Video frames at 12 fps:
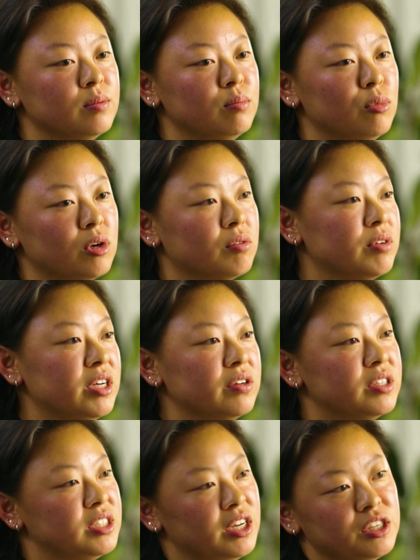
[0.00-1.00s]
more real
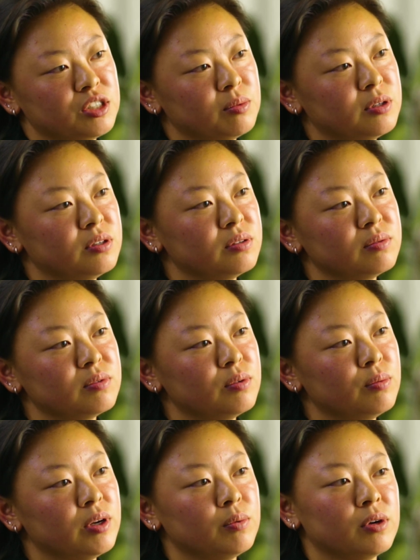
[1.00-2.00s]
and tangible
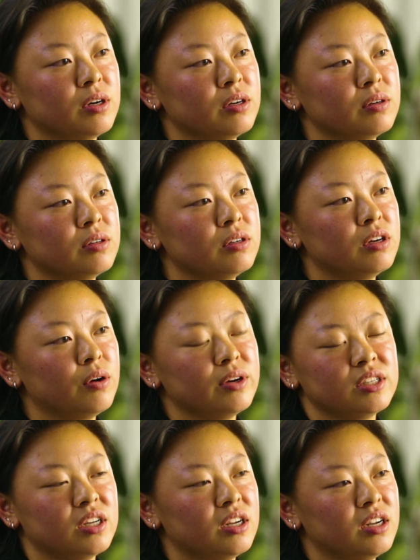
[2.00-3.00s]
when we're going
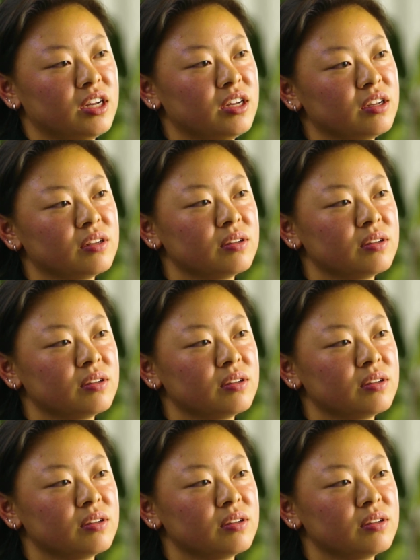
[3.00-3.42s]
day to day.